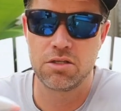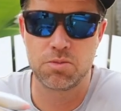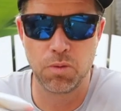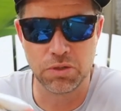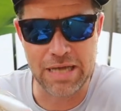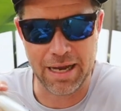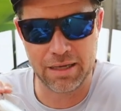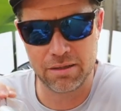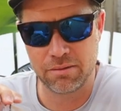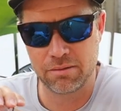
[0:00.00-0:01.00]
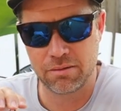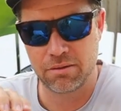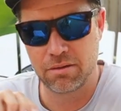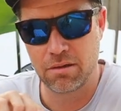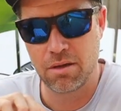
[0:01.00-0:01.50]
SpoolTek.
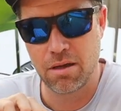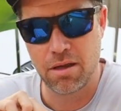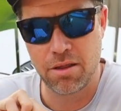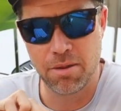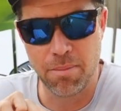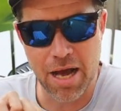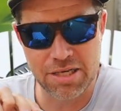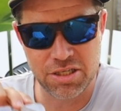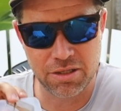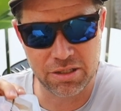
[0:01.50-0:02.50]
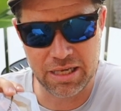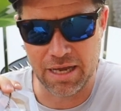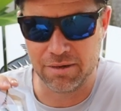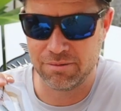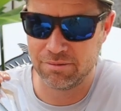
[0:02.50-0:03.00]
The Modular Kit,